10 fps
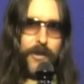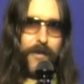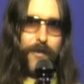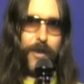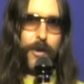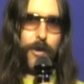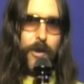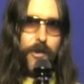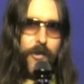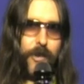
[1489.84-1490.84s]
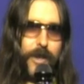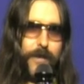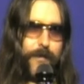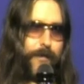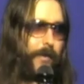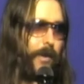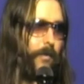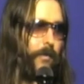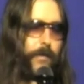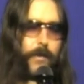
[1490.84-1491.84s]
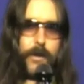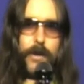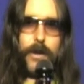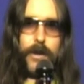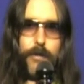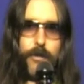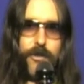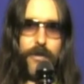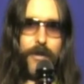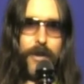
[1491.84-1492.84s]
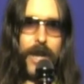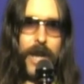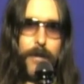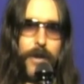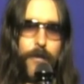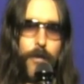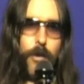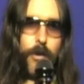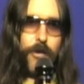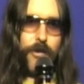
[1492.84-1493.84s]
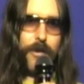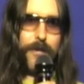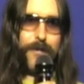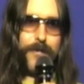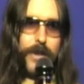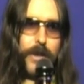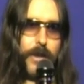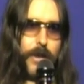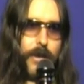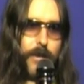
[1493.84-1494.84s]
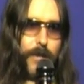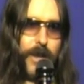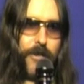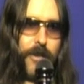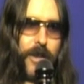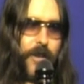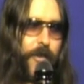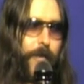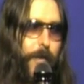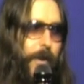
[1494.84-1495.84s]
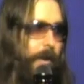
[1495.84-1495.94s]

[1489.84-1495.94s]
up very nicely, which I'm very happy for, because it makes it easy for me